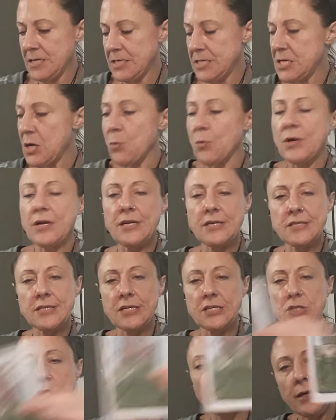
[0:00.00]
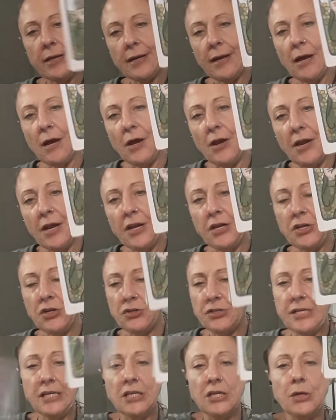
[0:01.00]
Someone is a sweetheart and you're
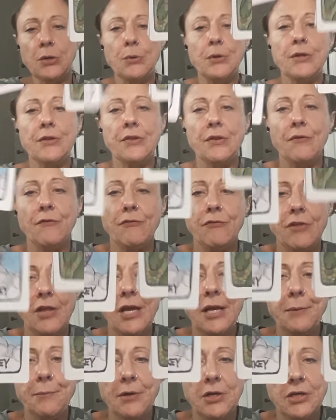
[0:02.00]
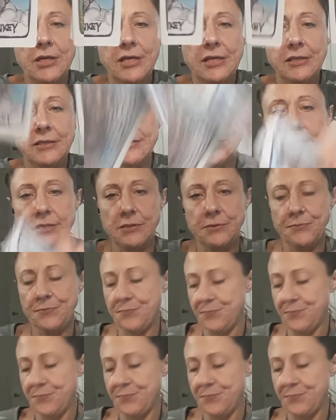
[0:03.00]
dealing with flying monkeys.